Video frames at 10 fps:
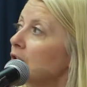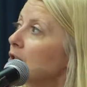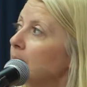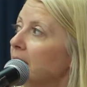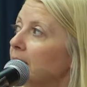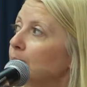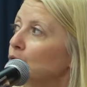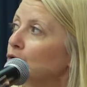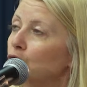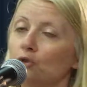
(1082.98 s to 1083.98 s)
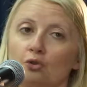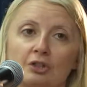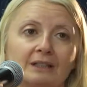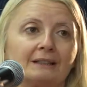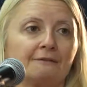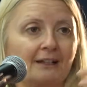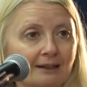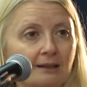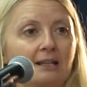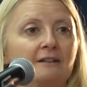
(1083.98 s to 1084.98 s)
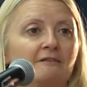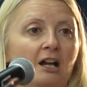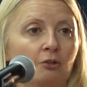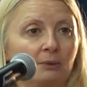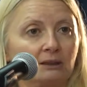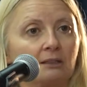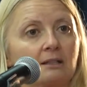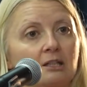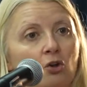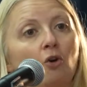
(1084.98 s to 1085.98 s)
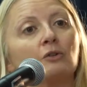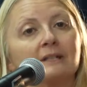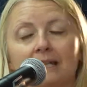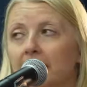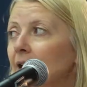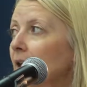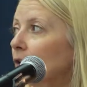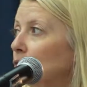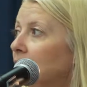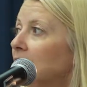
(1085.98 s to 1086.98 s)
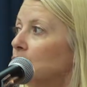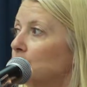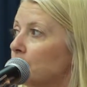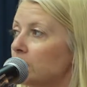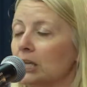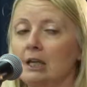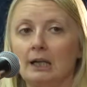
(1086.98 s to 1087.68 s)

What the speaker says: is being produced, it affects the environment, and this whole cycle continues.